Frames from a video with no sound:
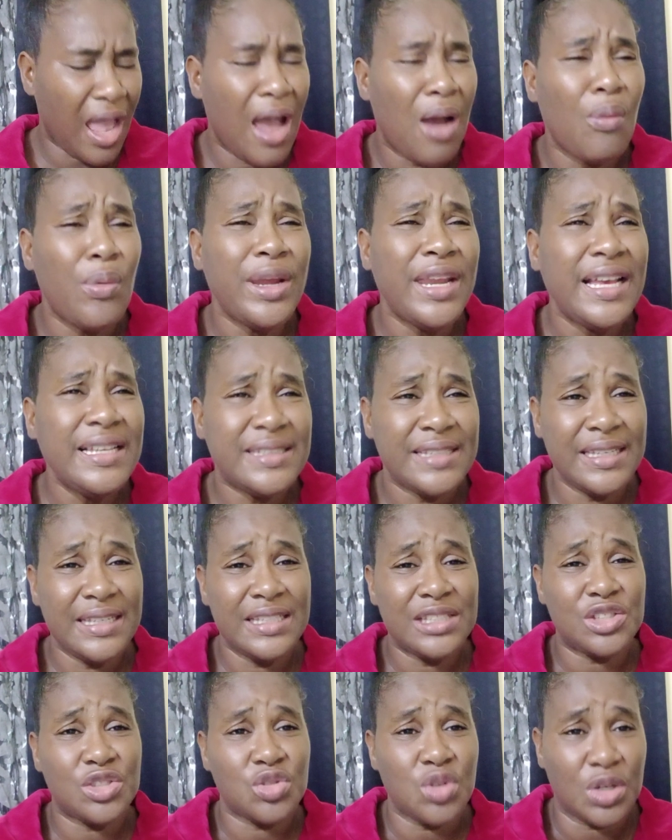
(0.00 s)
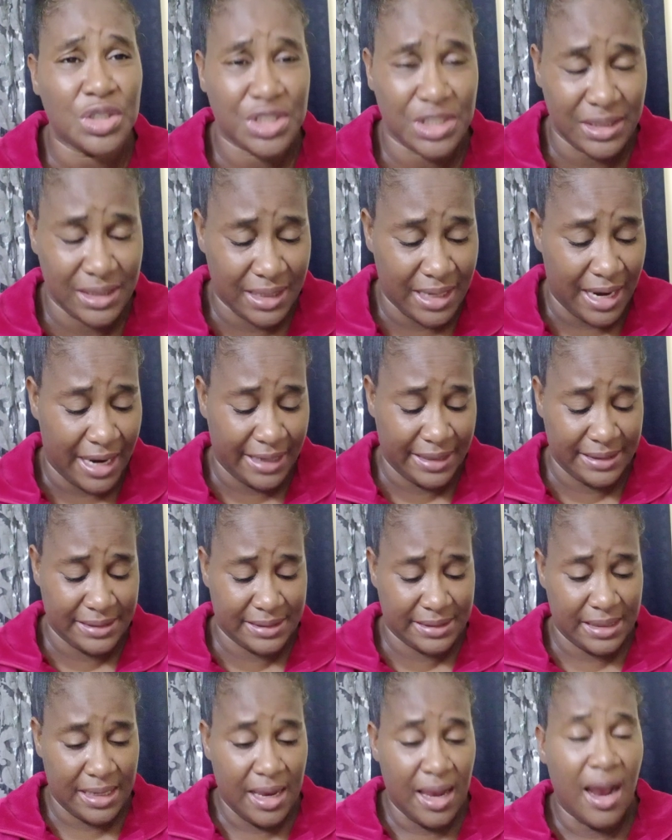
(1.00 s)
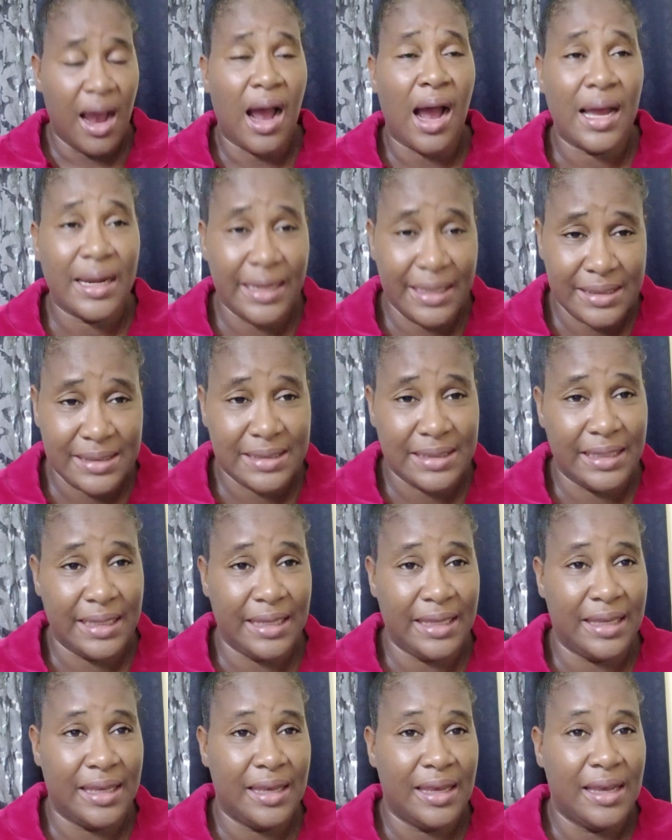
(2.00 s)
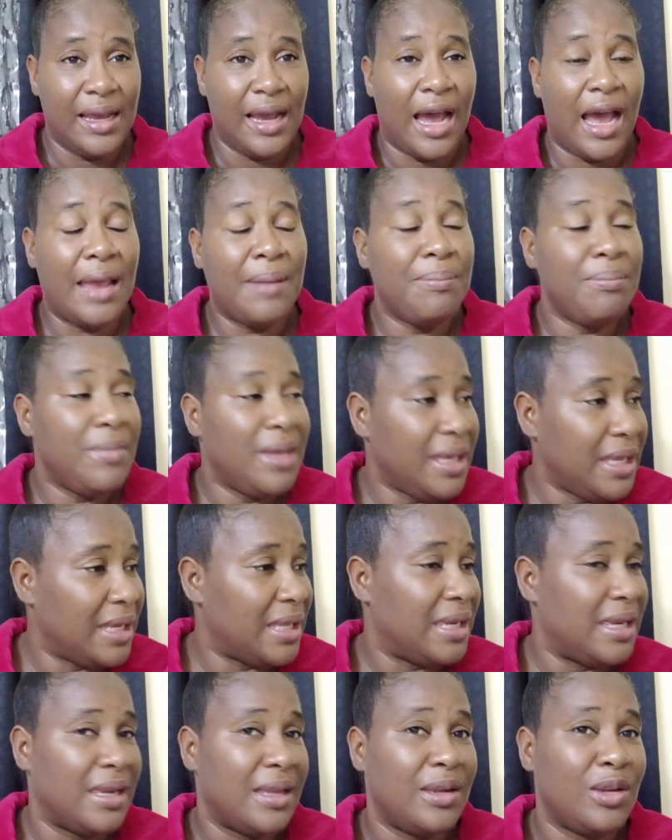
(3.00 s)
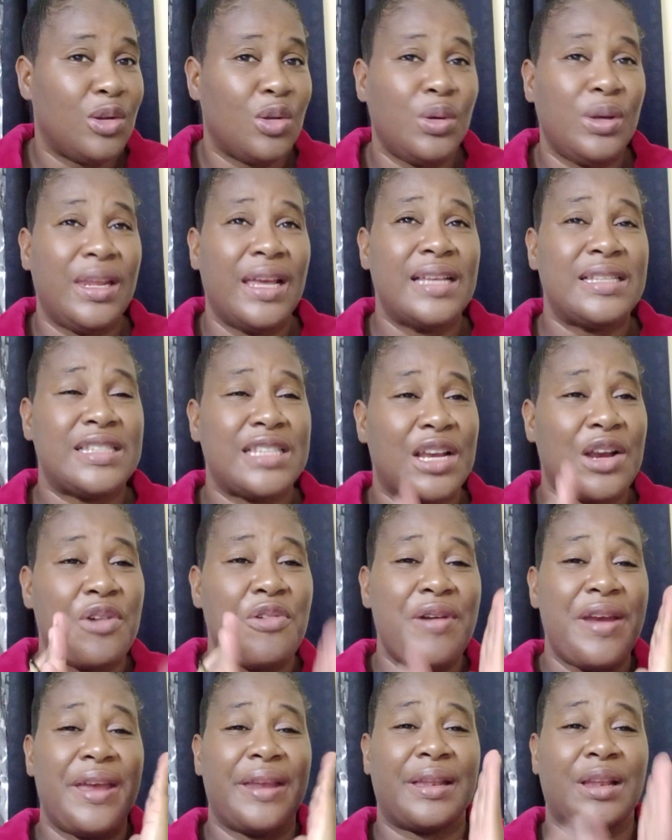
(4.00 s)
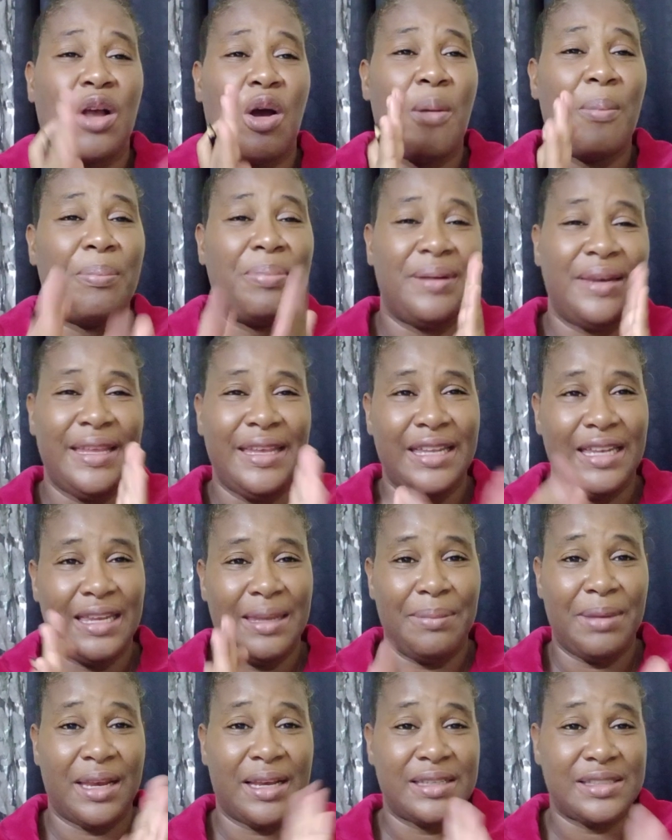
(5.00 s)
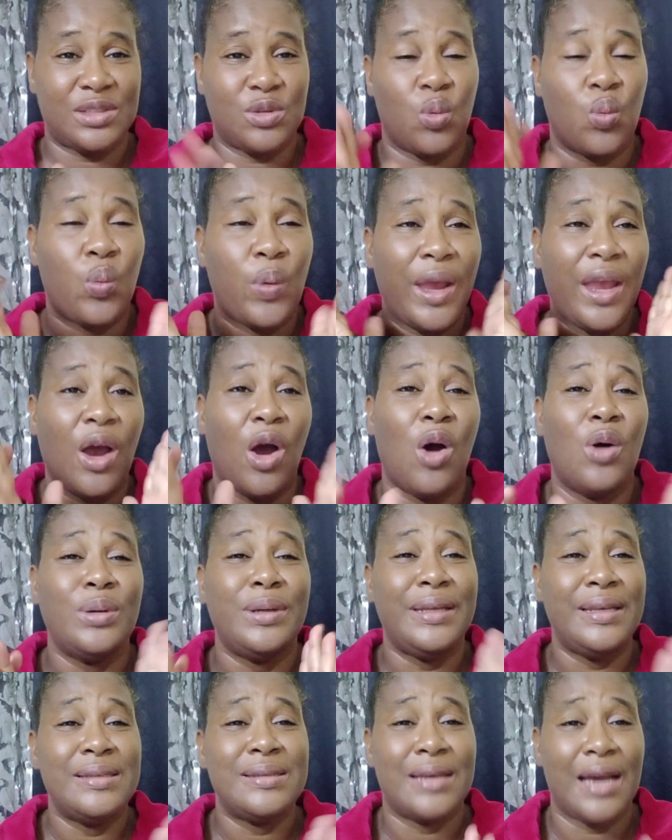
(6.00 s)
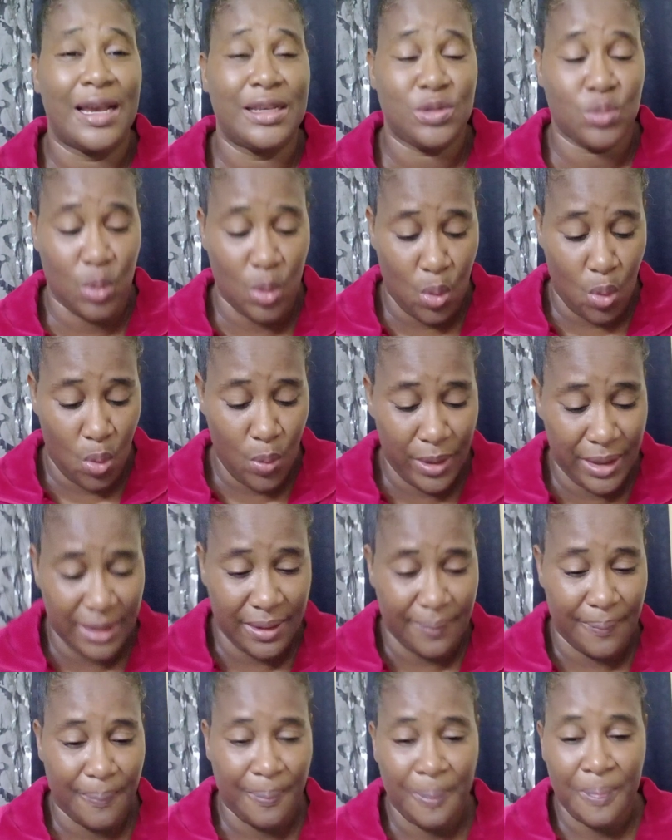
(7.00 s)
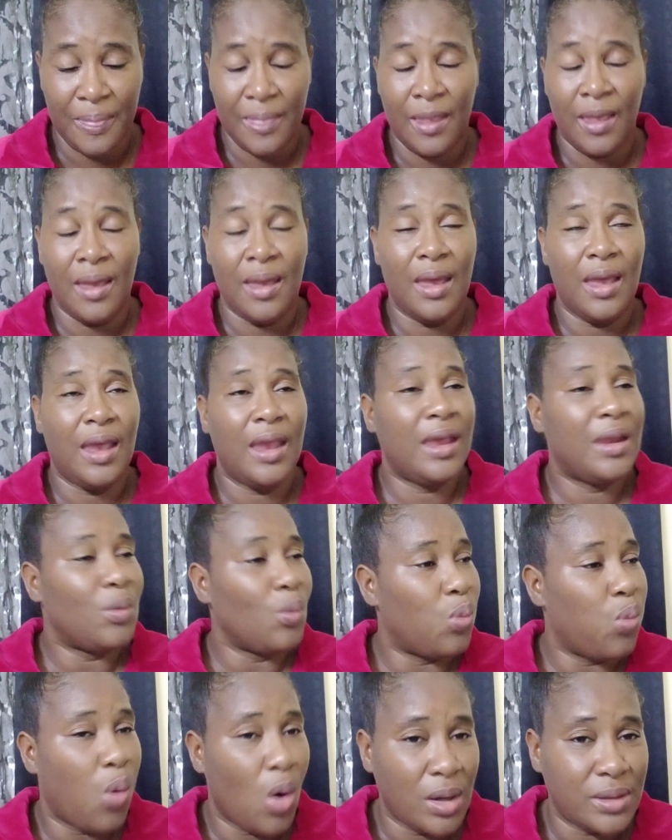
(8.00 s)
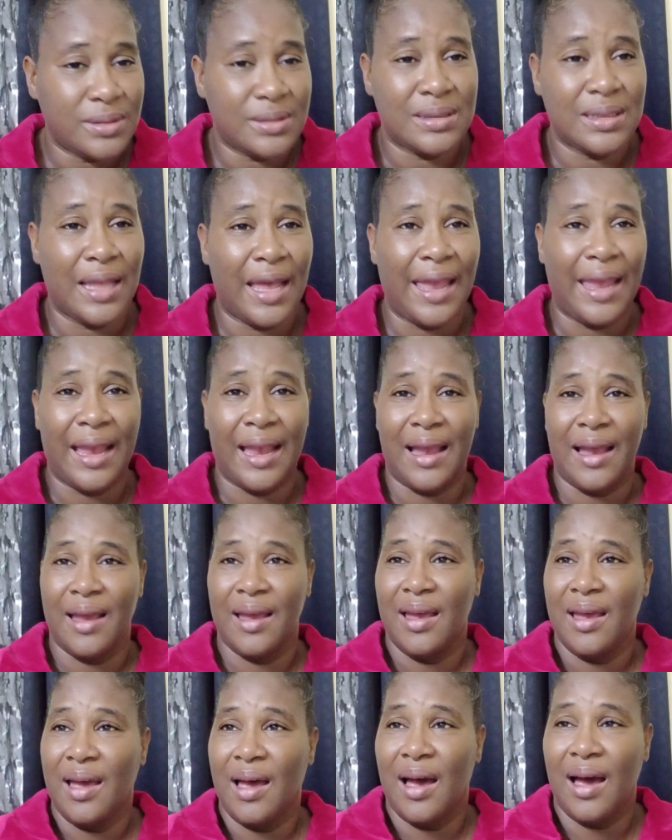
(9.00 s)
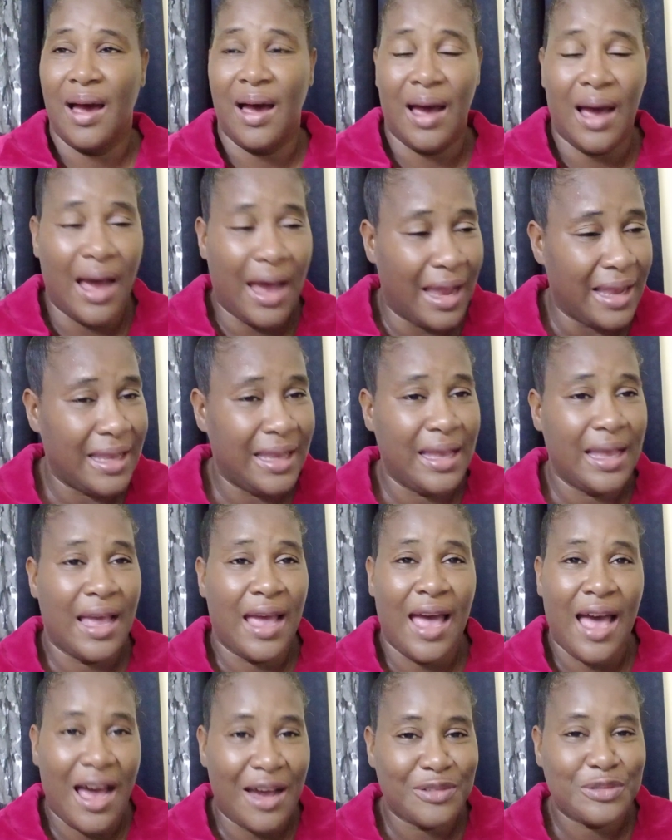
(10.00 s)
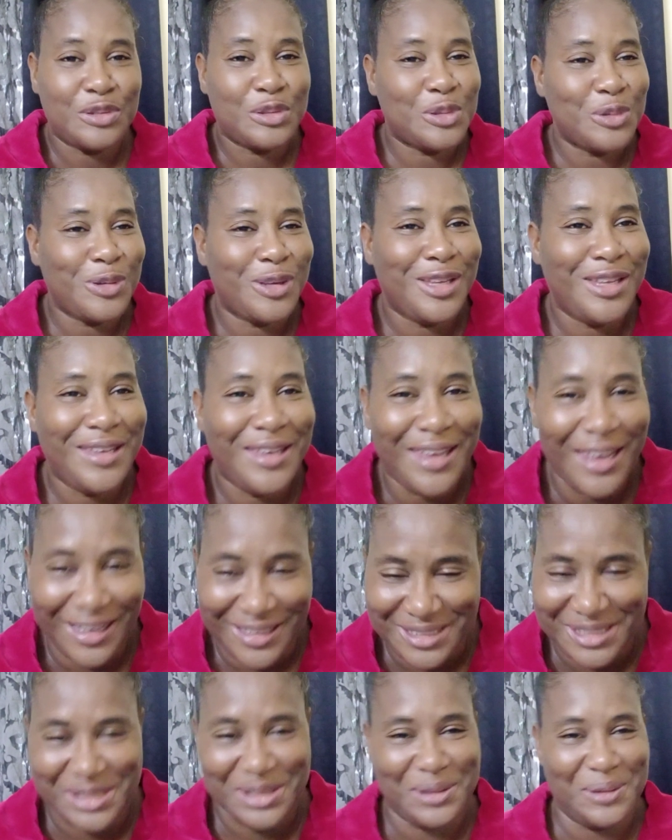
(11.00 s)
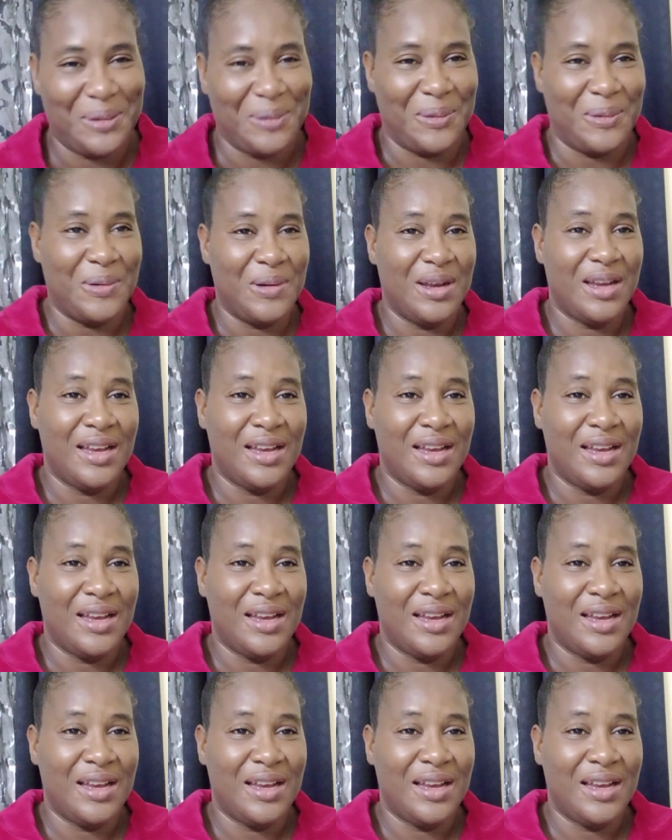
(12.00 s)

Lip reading: And when I say destruction, guys, honestly, I mean to desecrate completely, because the way how these guys were going, it was like, I have to get you.